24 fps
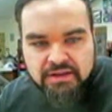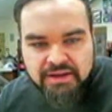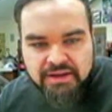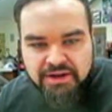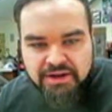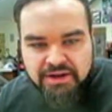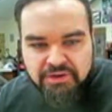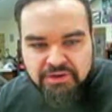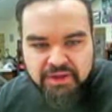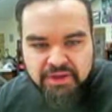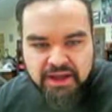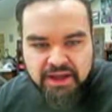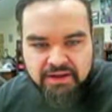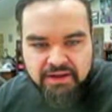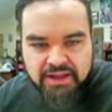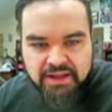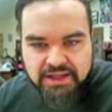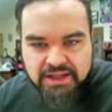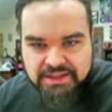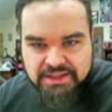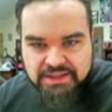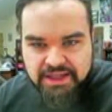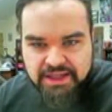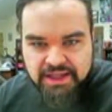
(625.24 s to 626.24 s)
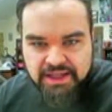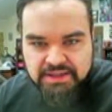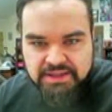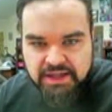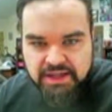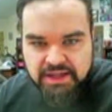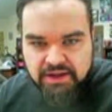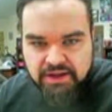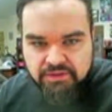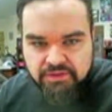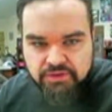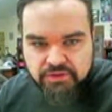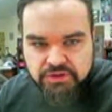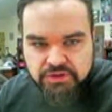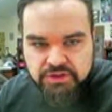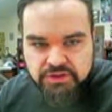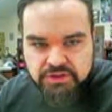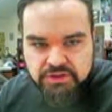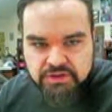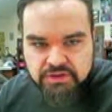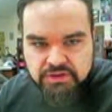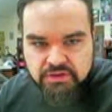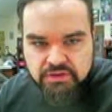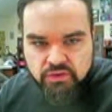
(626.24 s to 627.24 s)
you know, that stands out
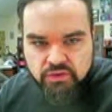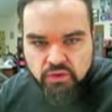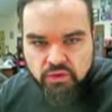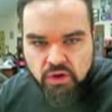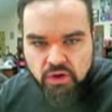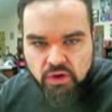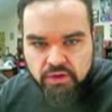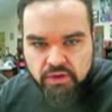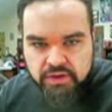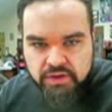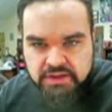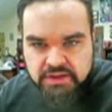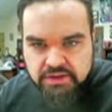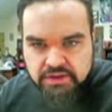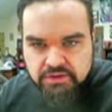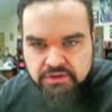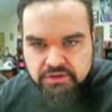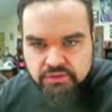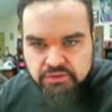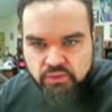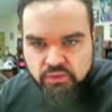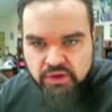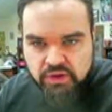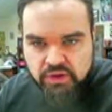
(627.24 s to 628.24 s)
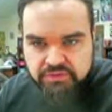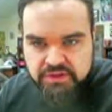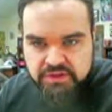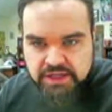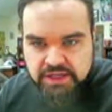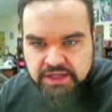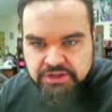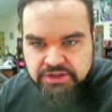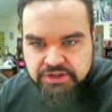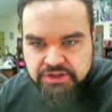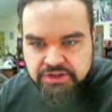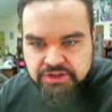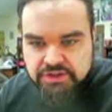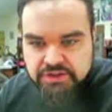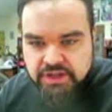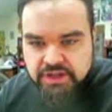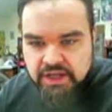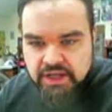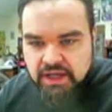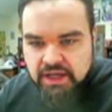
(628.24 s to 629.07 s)
versus all these other rough textures.